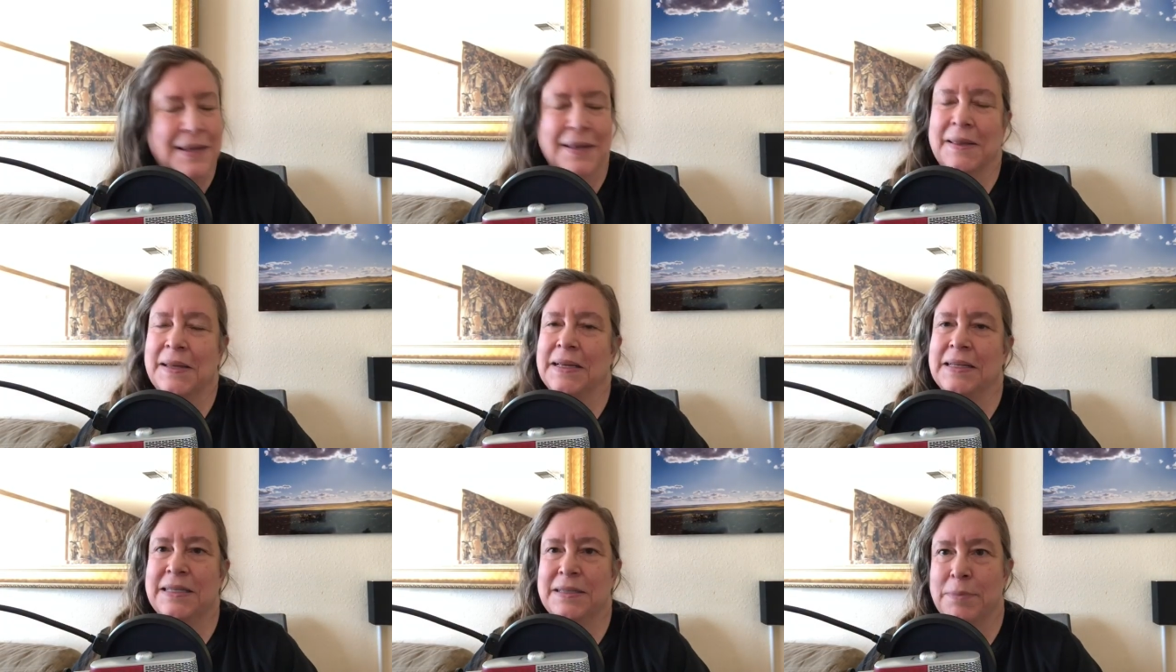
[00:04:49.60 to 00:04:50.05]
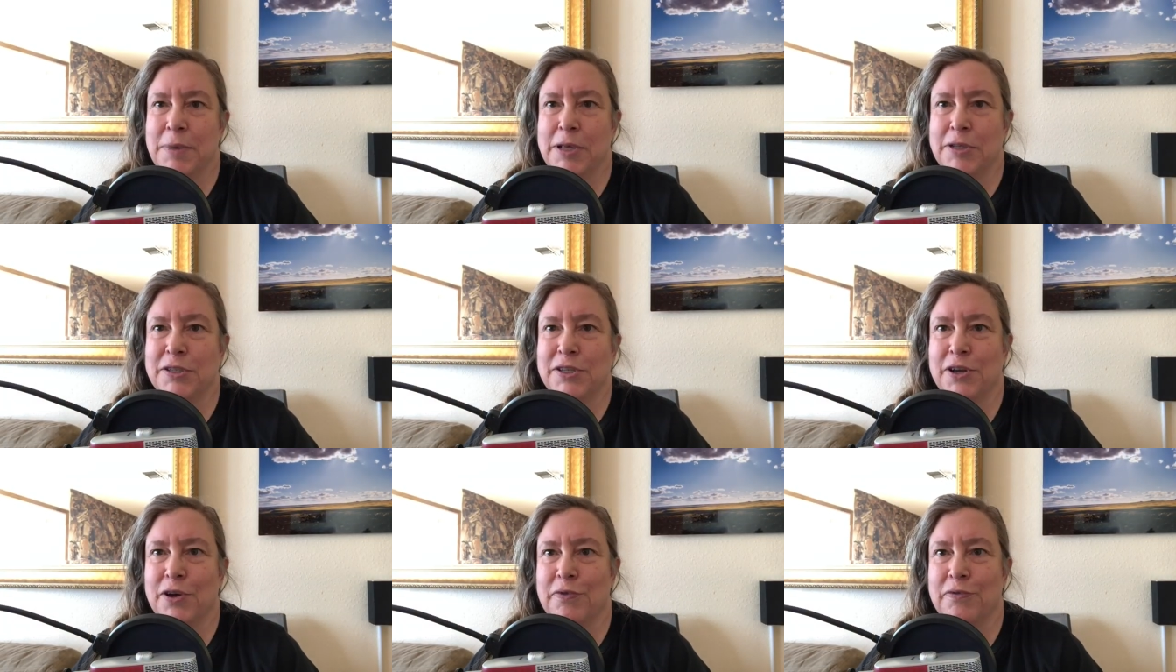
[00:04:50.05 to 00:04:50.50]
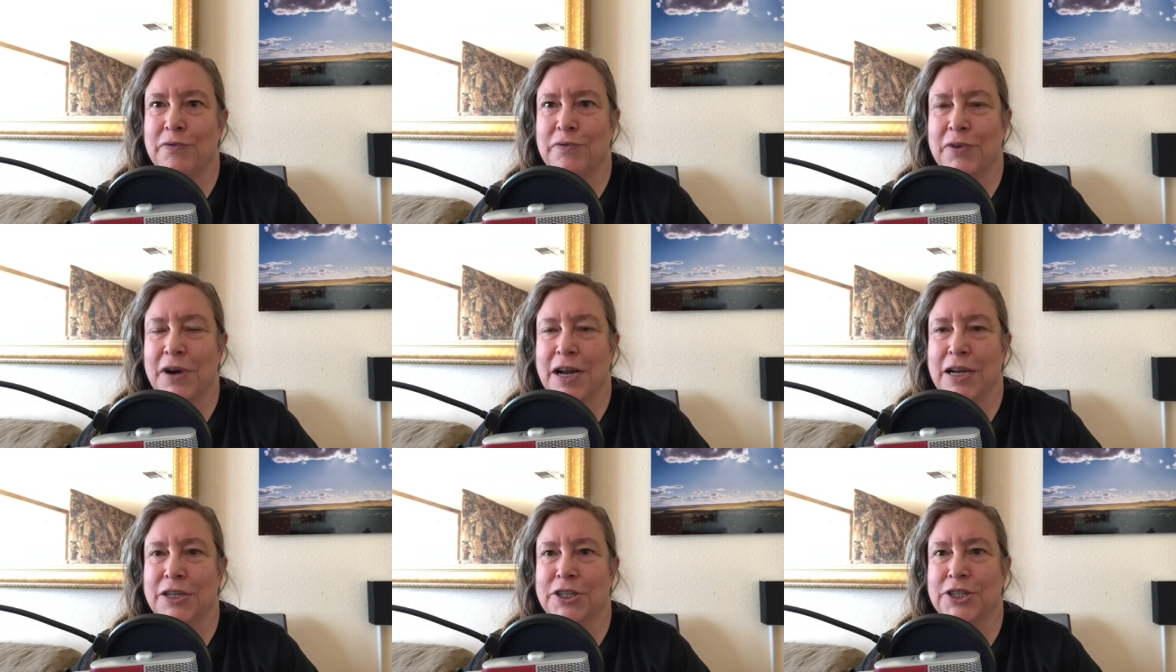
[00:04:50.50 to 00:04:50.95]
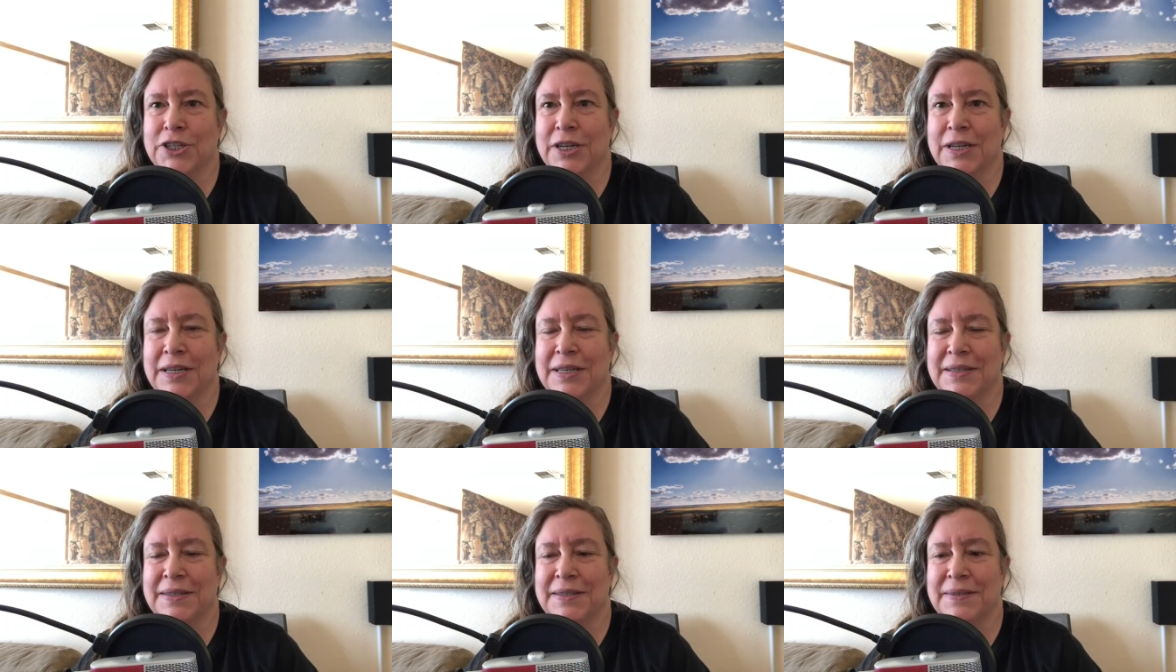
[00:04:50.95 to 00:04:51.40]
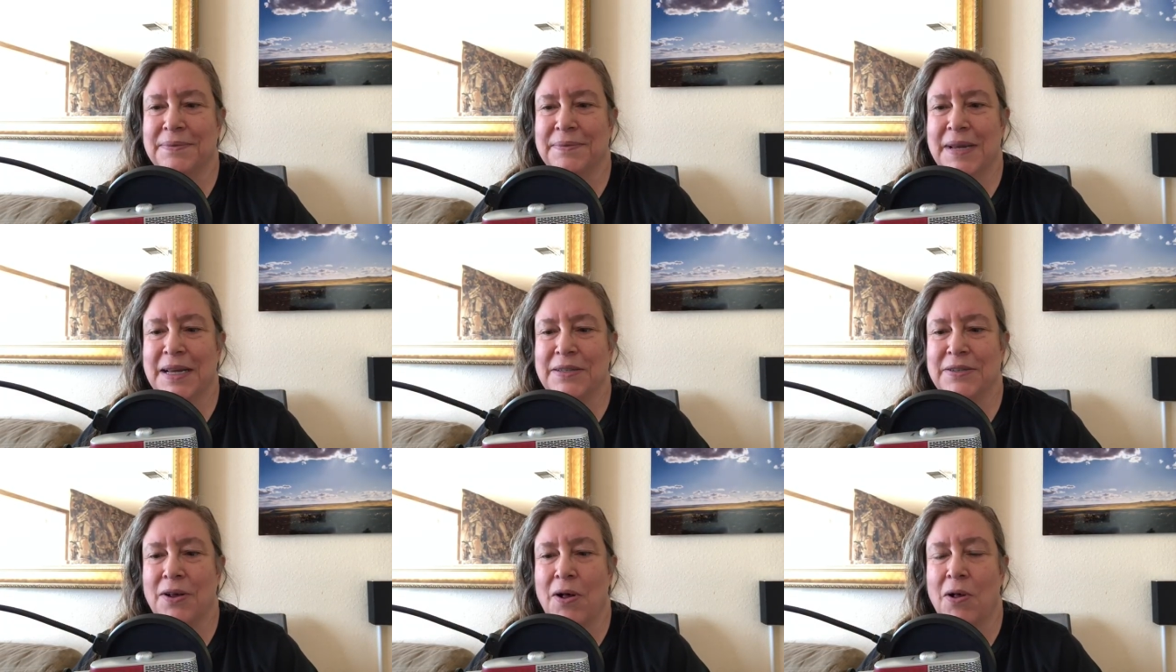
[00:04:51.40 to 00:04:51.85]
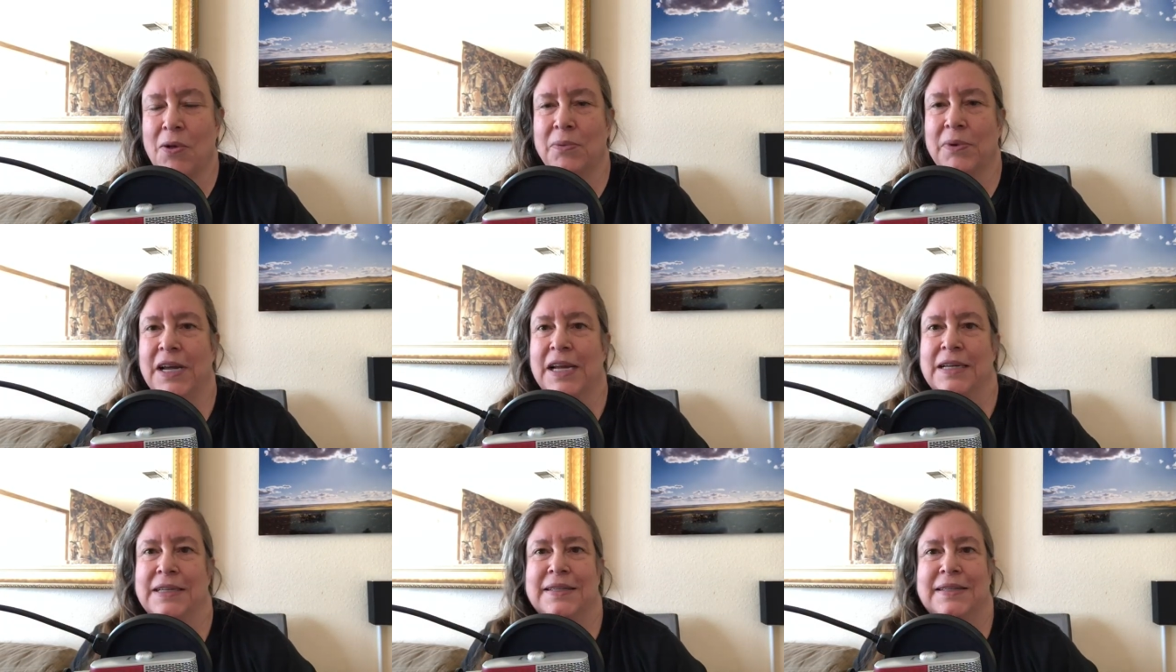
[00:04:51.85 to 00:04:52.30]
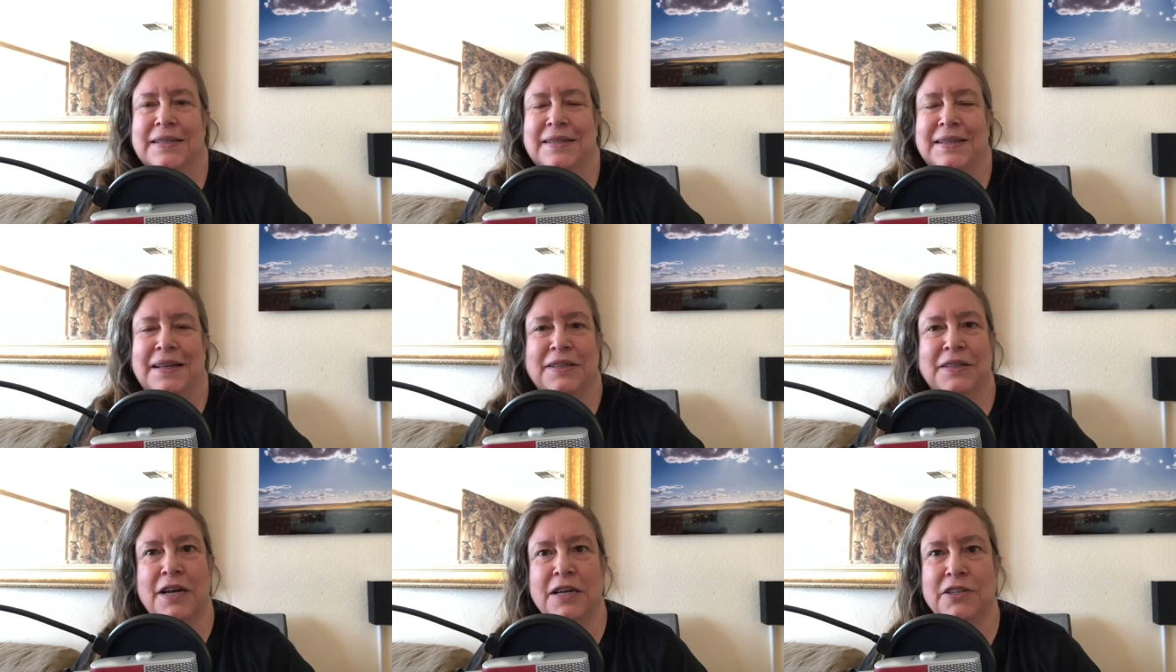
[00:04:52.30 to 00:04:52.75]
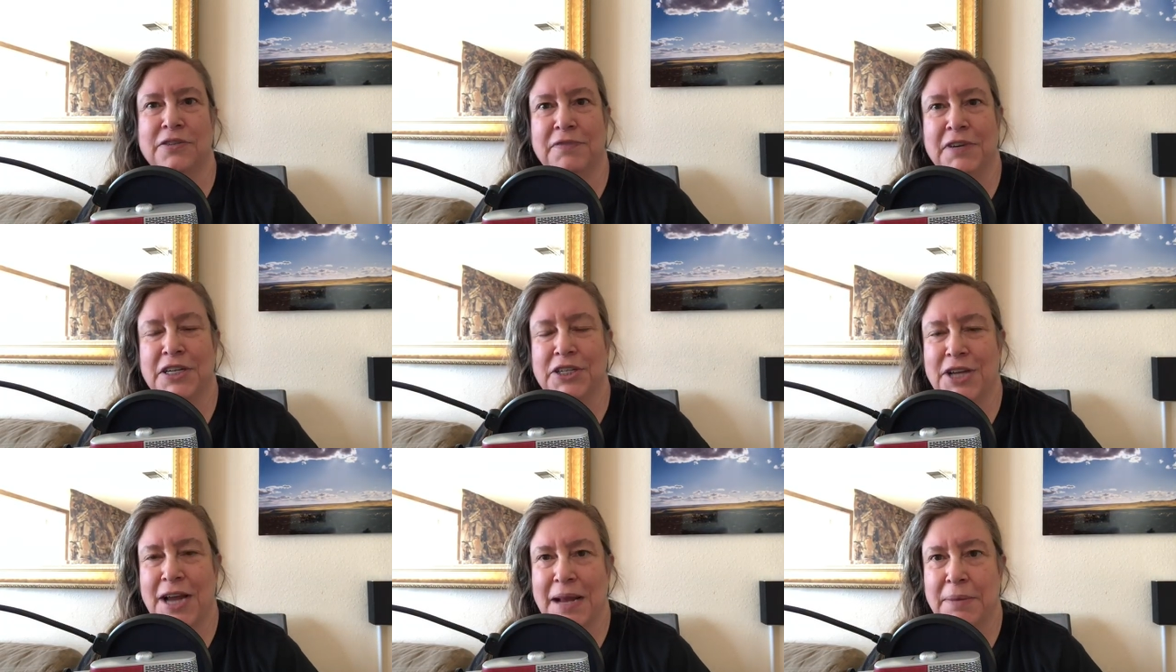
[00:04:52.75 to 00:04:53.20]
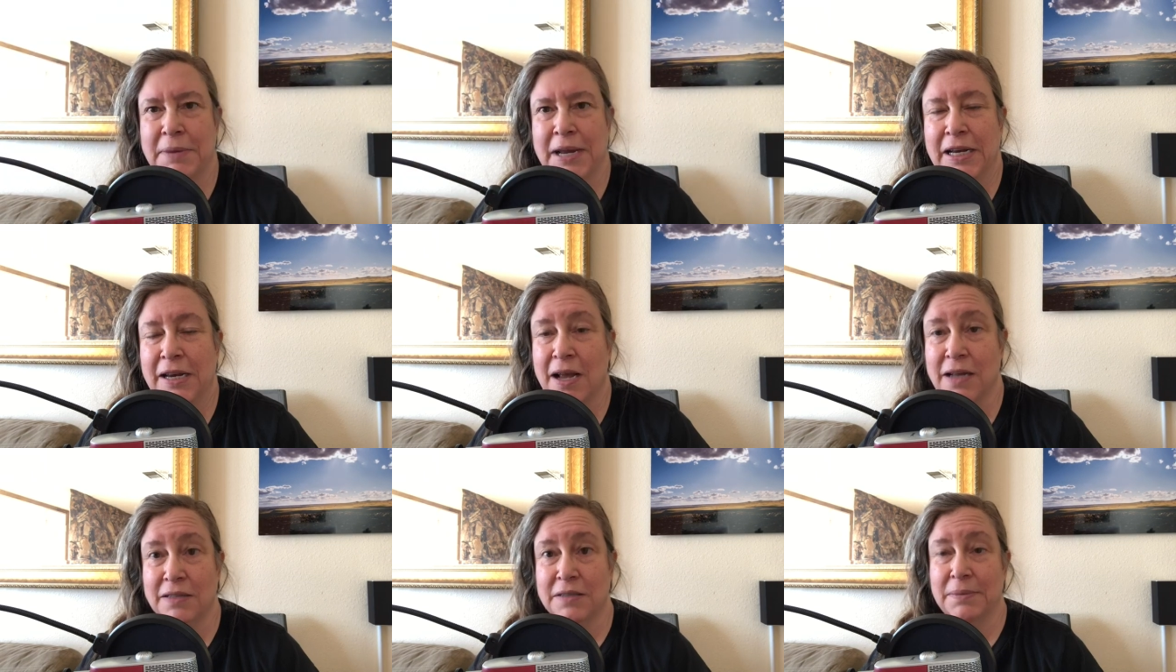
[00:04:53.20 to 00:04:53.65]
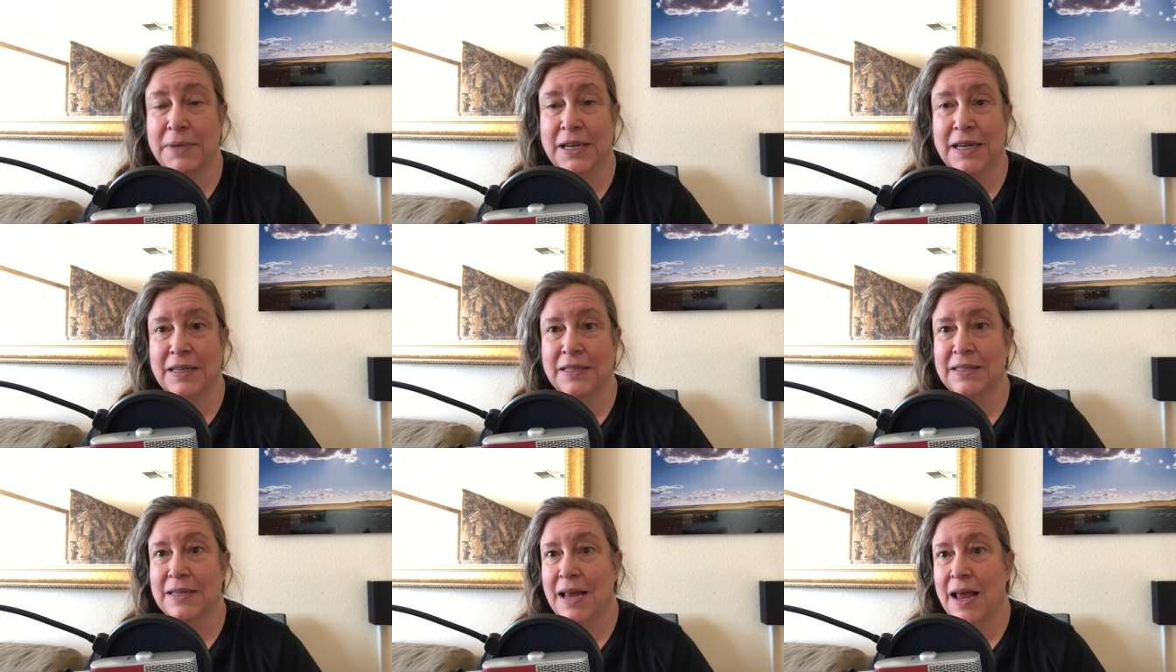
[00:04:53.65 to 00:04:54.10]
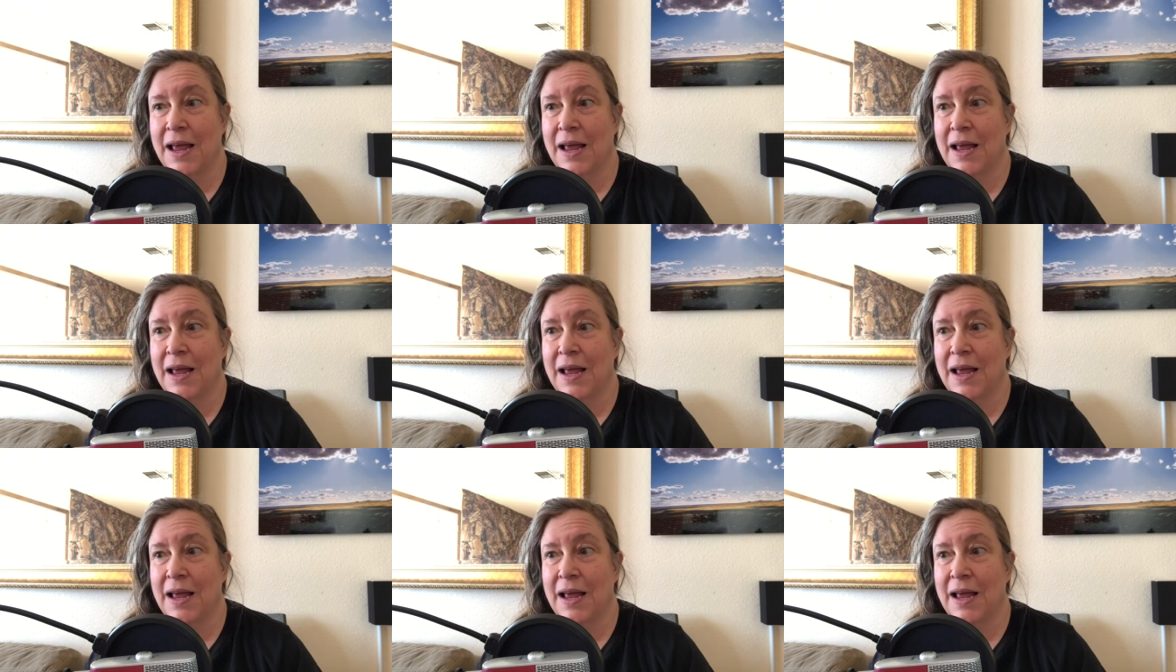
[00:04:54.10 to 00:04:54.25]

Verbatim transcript: they smell so fresh because, as always, Lush Fresh Handmade Cosmetics